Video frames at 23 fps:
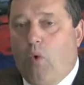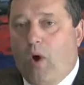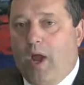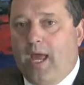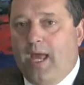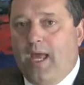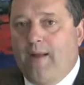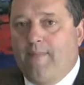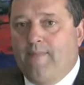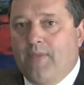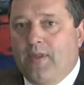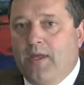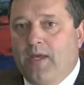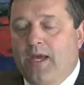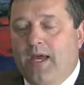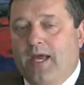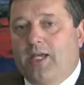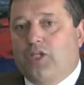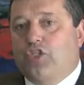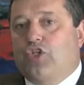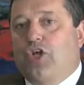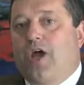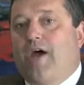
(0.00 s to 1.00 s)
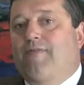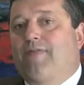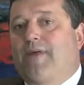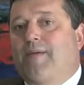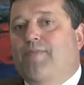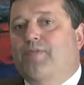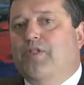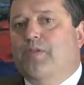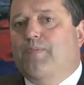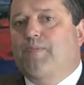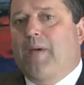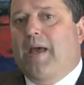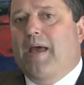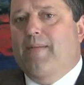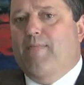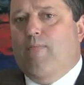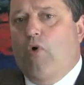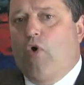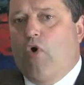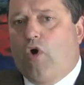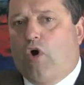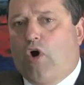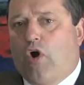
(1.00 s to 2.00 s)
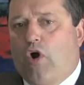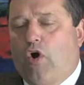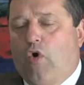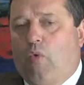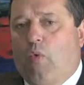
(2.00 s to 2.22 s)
way is to have them spend more.